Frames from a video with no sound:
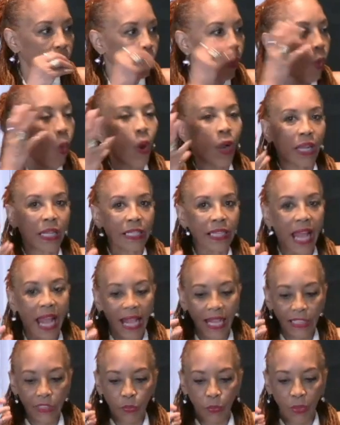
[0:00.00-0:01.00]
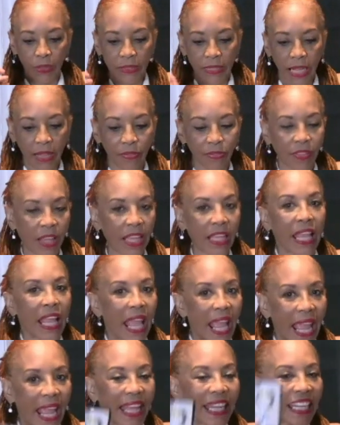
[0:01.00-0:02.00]
organize what they think.
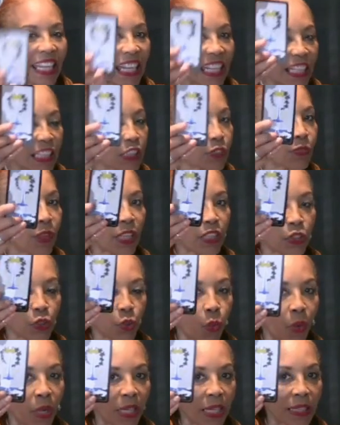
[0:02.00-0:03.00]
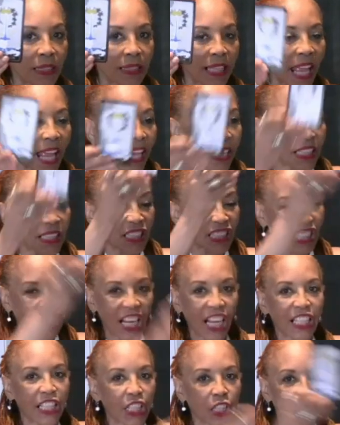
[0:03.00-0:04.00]
And he is victorious at
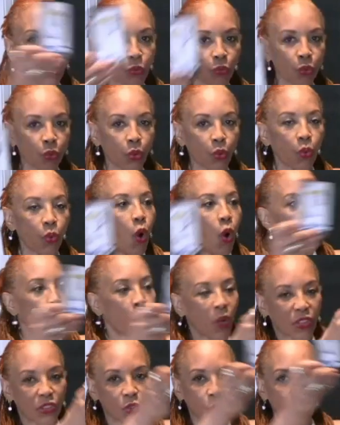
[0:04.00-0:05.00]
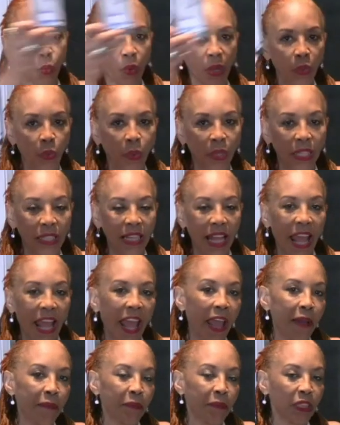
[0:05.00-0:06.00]
cutting through what's going on in the
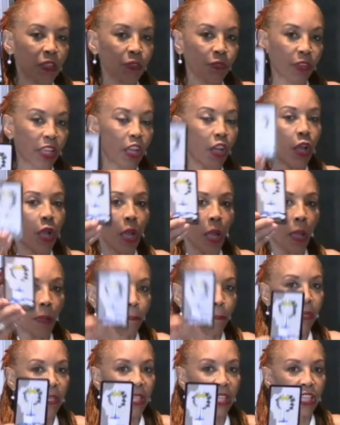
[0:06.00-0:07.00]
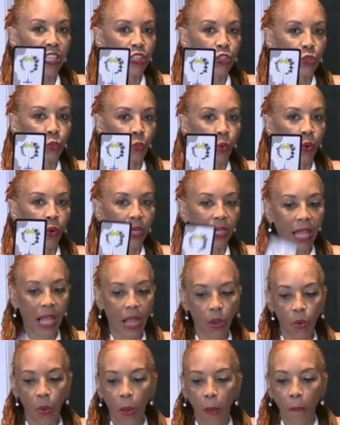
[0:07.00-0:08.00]
atmosphere and putting his word
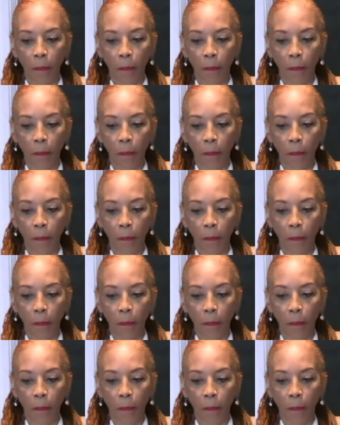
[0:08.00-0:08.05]
out.